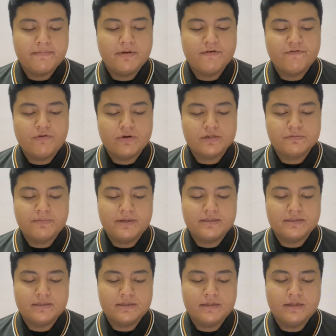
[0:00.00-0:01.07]
for
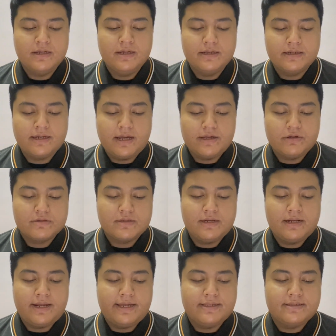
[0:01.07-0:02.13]
special diodes
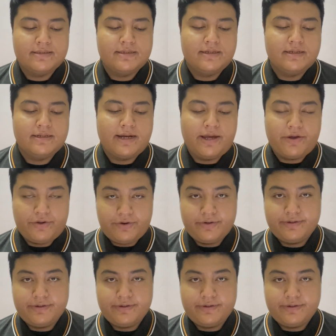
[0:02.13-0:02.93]
like ZANAL.